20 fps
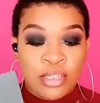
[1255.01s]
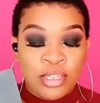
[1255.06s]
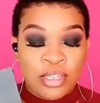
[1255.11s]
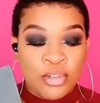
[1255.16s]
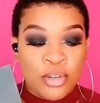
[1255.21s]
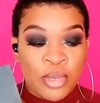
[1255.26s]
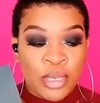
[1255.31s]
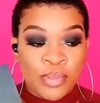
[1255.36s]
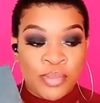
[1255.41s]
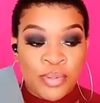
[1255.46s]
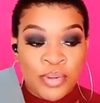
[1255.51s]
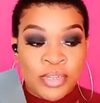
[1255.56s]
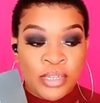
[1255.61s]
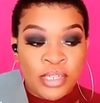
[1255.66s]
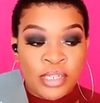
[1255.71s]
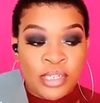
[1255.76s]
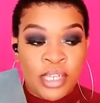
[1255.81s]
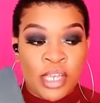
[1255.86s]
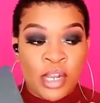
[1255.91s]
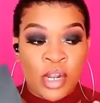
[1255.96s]
You
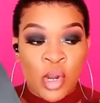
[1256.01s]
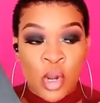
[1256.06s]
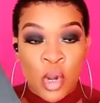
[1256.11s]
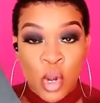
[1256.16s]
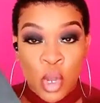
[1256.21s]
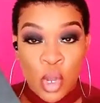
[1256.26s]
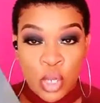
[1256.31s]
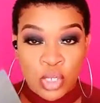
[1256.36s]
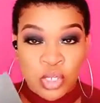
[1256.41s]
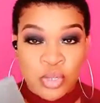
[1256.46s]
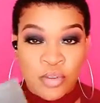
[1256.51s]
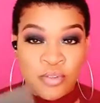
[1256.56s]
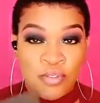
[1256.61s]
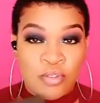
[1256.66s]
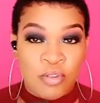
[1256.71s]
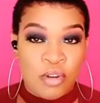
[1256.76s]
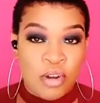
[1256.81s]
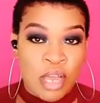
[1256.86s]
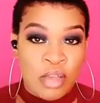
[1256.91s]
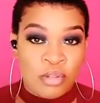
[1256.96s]
experience a lot of
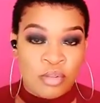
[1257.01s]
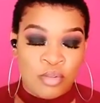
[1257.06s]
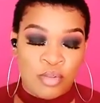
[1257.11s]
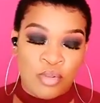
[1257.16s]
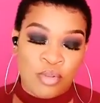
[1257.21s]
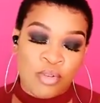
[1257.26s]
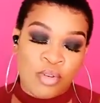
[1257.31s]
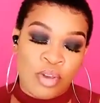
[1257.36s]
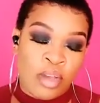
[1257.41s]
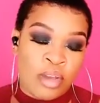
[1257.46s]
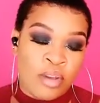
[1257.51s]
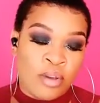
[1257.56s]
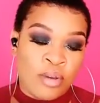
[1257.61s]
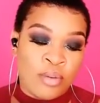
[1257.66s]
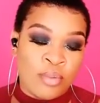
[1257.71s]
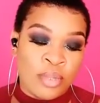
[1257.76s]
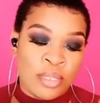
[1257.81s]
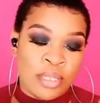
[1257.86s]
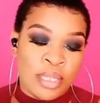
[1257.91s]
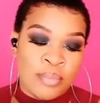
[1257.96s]
fallout
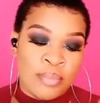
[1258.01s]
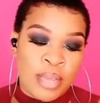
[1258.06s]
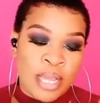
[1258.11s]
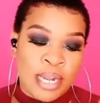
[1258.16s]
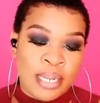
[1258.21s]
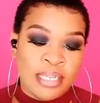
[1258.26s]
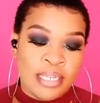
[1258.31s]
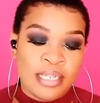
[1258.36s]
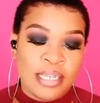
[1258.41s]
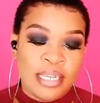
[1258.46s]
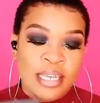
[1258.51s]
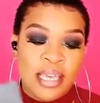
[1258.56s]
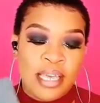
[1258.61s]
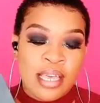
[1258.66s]
with that palette.